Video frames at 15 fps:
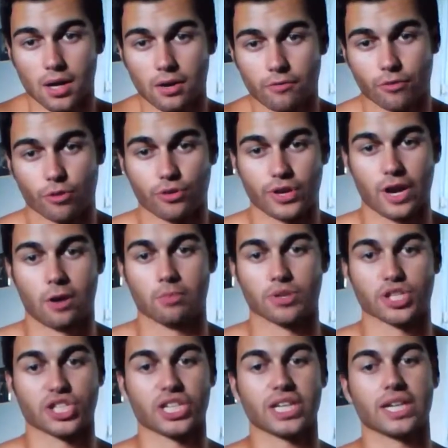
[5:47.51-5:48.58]
rear delt
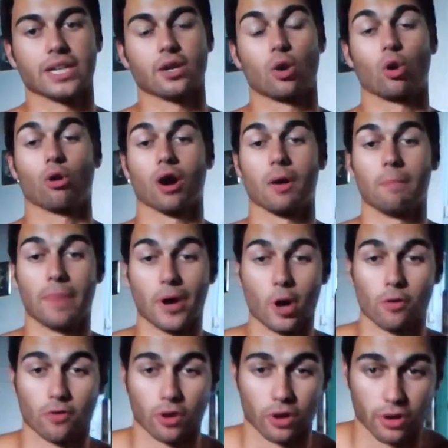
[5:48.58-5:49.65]
machine, or bent
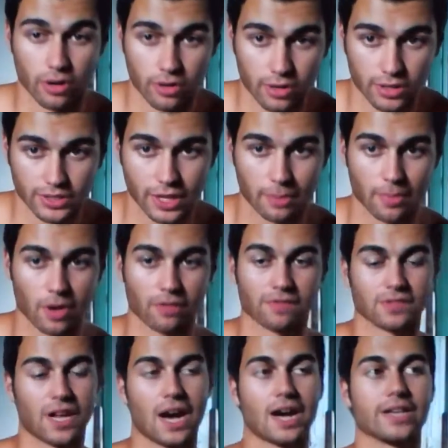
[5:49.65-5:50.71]
over dumbbell
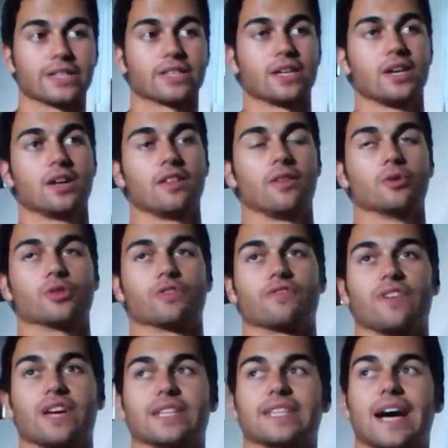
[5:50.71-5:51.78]
flies. Those are
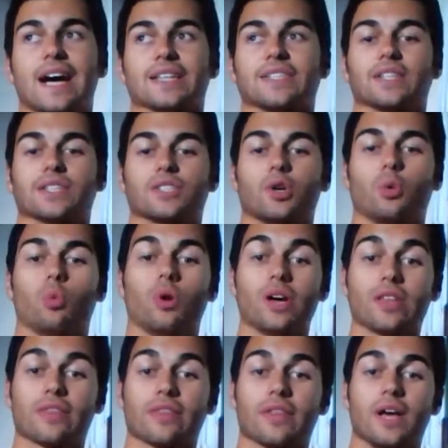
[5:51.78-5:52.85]
fantastic. So
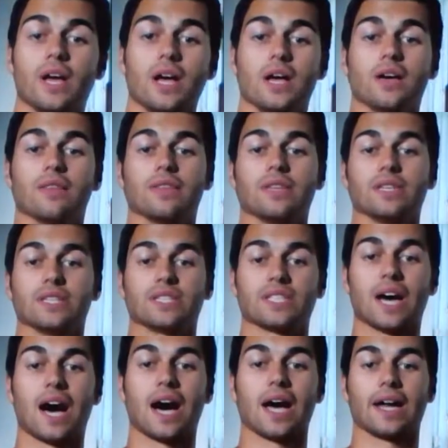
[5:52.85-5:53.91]
with the
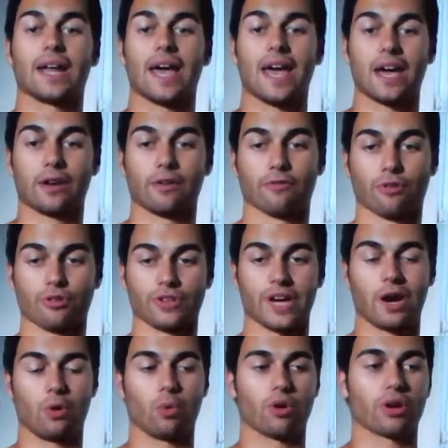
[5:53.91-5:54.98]
side and rear
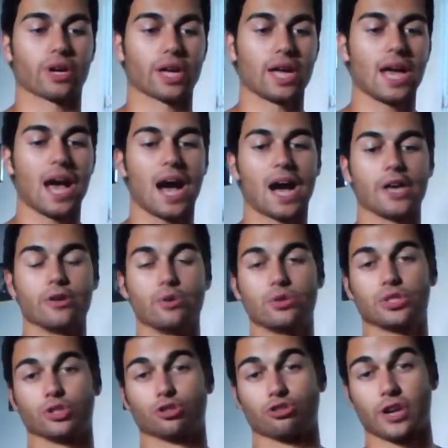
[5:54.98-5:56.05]
delt work, I use
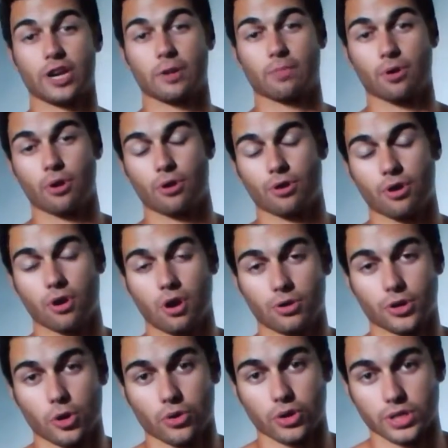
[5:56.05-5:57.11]
a training protocol
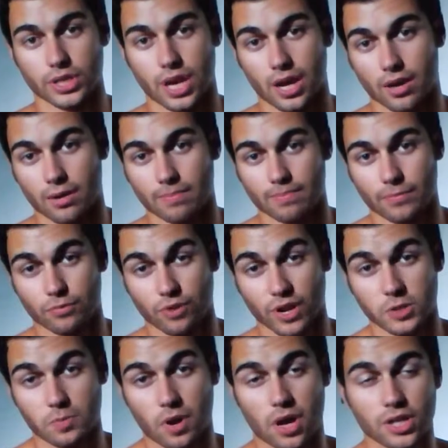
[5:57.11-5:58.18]
known as
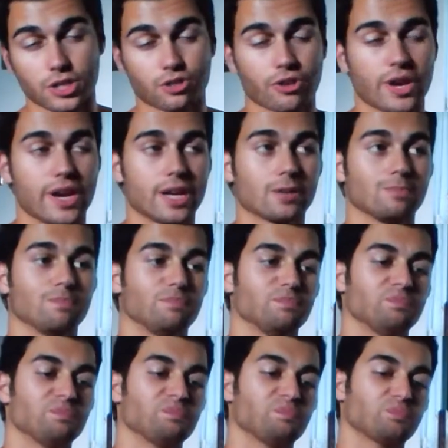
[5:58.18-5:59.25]
rest pause training,
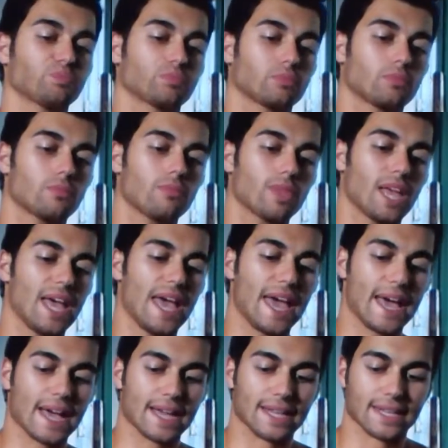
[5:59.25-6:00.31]

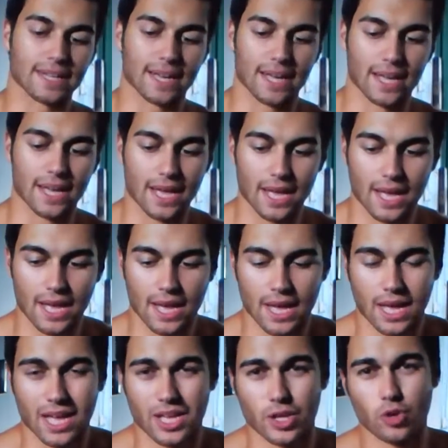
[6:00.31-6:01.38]
and
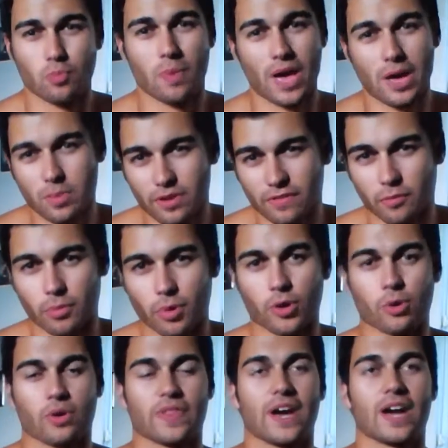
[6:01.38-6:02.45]
you may be familiar
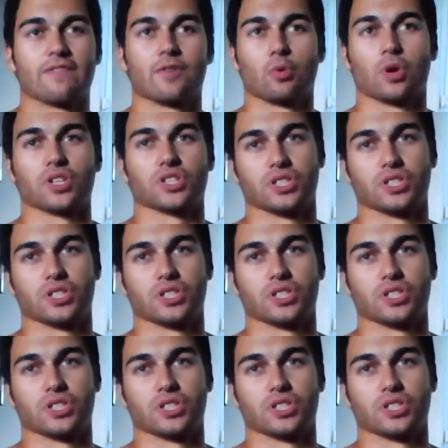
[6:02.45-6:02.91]
with that if you're watching